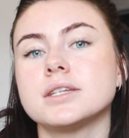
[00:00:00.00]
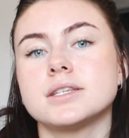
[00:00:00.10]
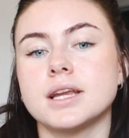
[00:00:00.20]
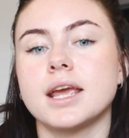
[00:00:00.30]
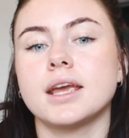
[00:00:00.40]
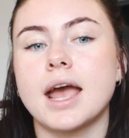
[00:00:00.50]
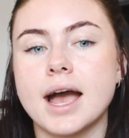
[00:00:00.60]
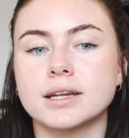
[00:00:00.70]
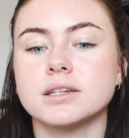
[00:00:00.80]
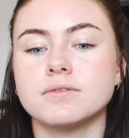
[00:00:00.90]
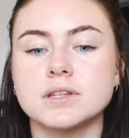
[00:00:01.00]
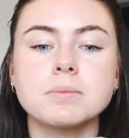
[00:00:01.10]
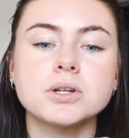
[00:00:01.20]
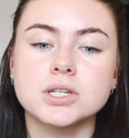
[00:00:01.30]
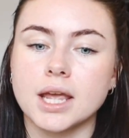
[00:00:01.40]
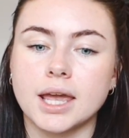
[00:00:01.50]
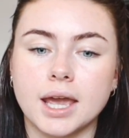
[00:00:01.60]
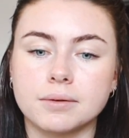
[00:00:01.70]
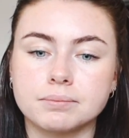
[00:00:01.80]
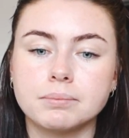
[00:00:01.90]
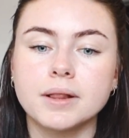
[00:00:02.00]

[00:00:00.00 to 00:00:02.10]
to stay active as much as I can.